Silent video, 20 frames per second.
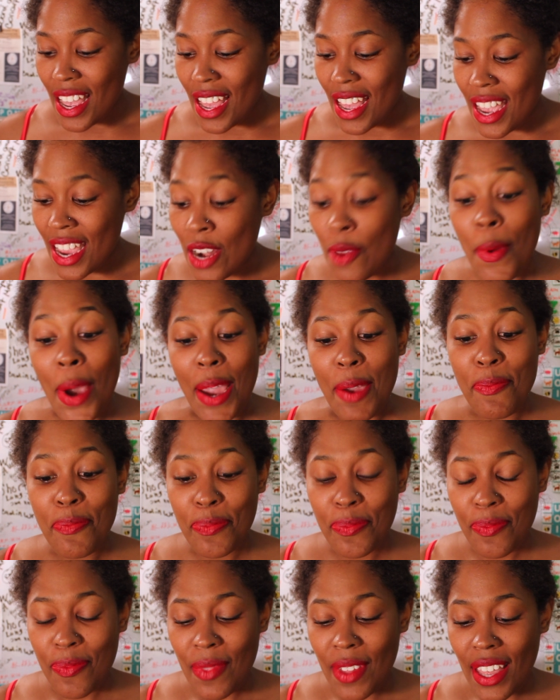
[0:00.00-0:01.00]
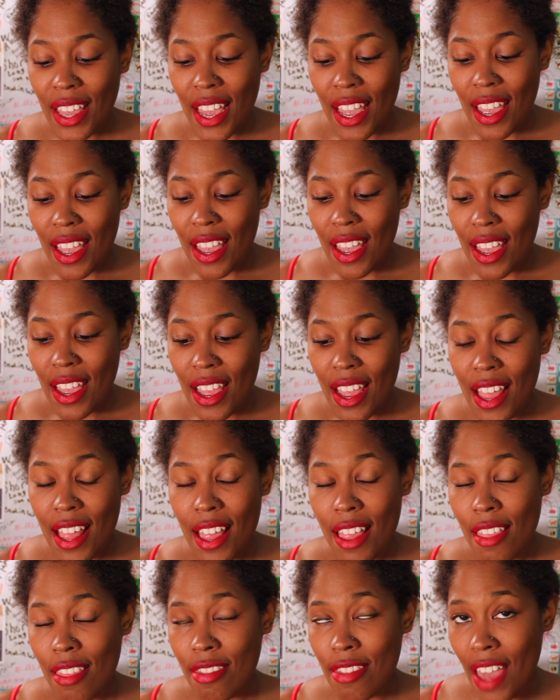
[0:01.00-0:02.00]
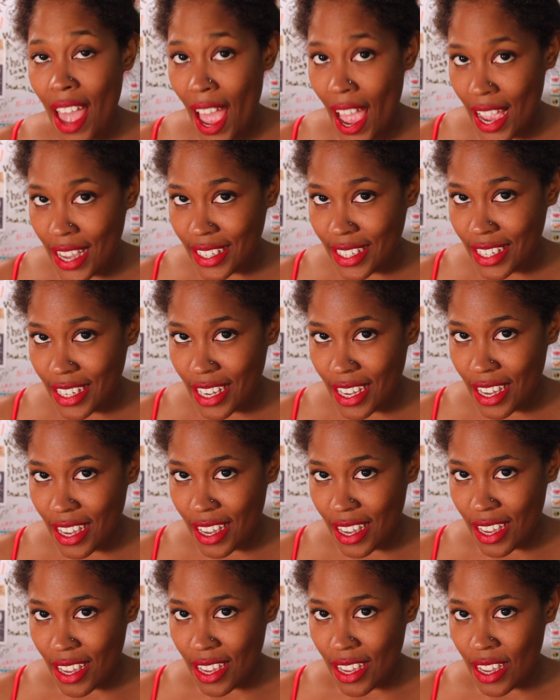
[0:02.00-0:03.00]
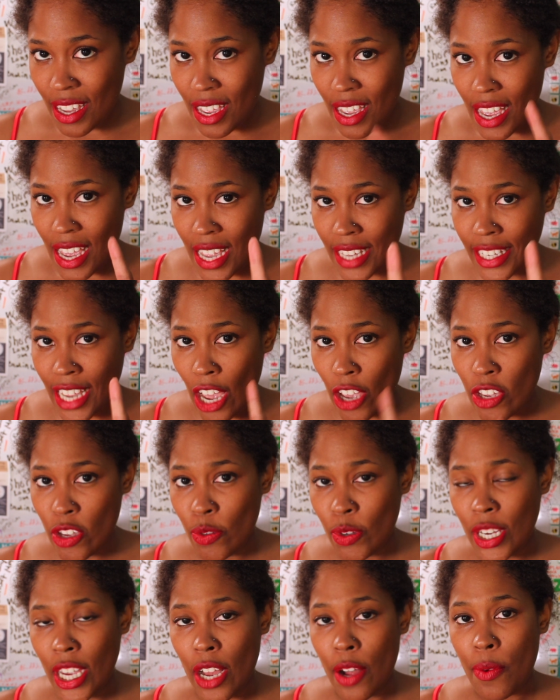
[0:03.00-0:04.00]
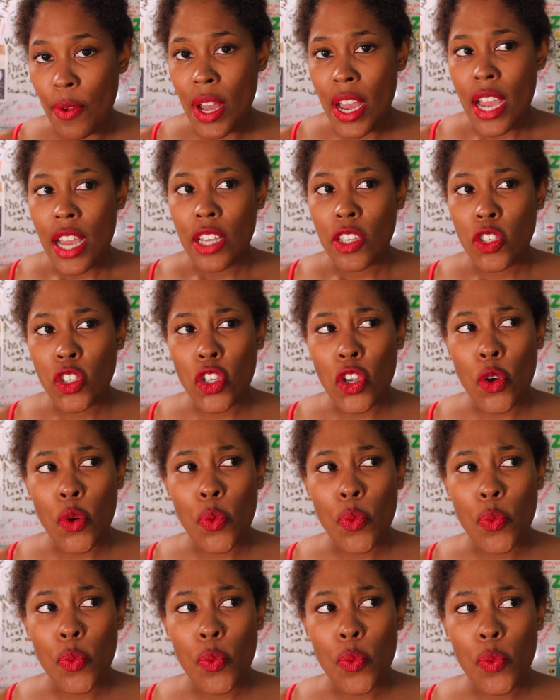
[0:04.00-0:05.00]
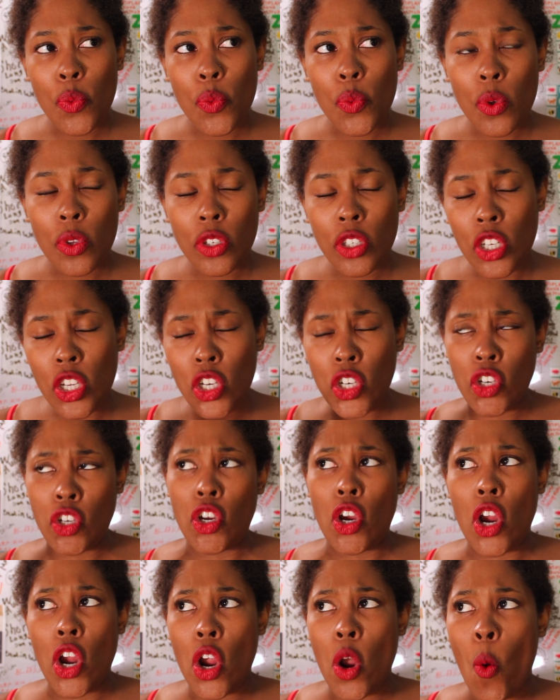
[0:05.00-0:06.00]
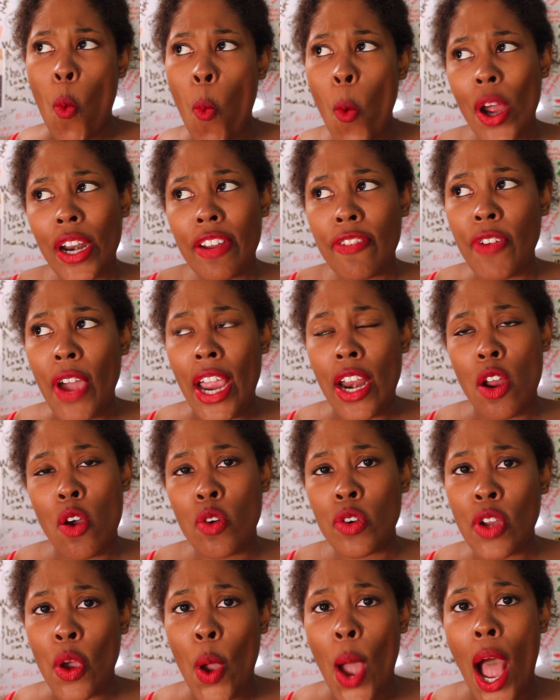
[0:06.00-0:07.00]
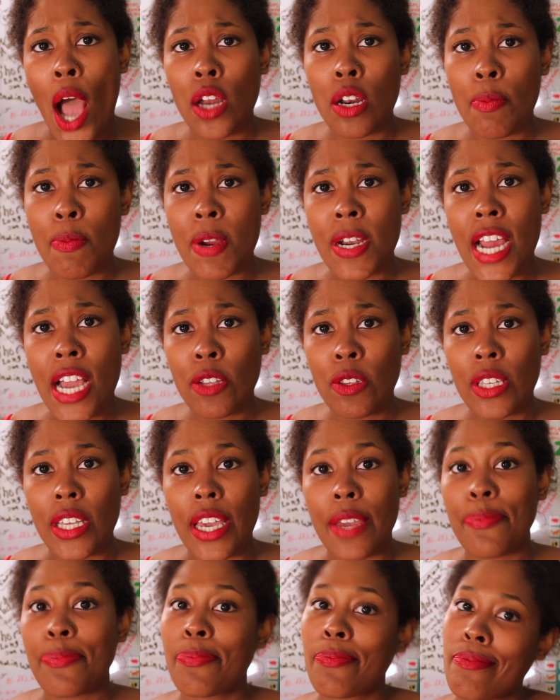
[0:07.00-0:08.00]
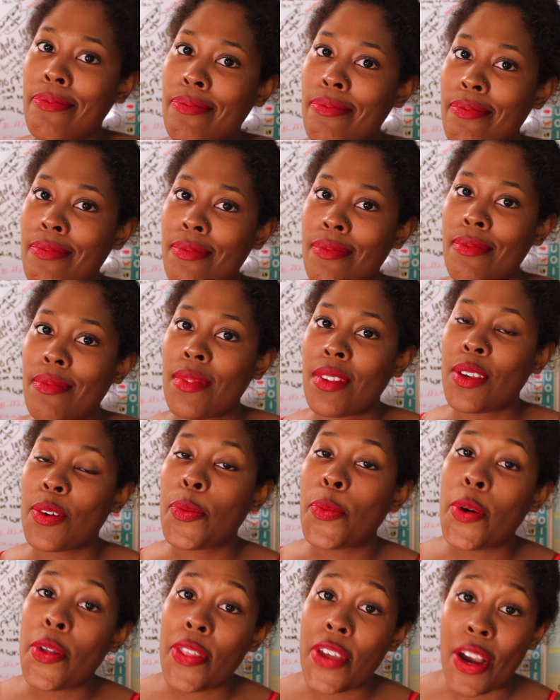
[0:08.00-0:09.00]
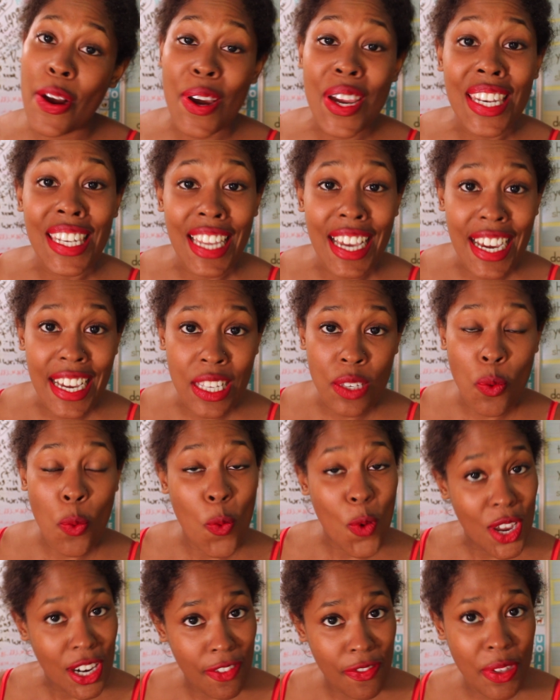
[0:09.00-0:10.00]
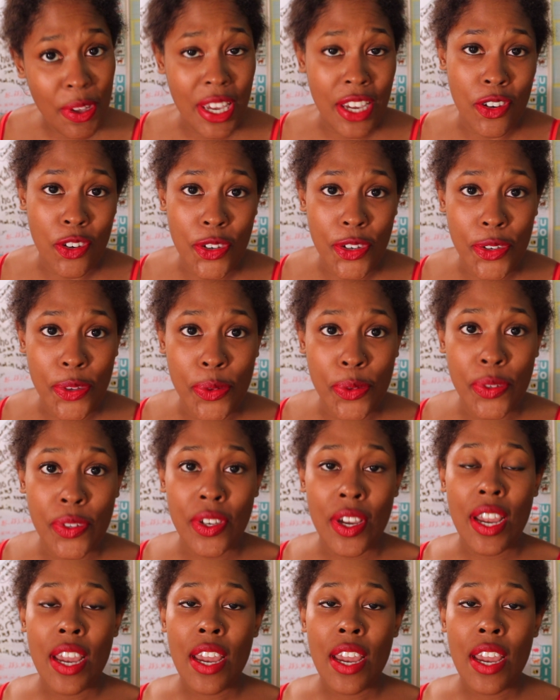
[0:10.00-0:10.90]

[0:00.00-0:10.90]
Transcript: anyway, that is how you tell. So, teacher, what if I don't know how to pronounce it? Well, therein lies one of the issues.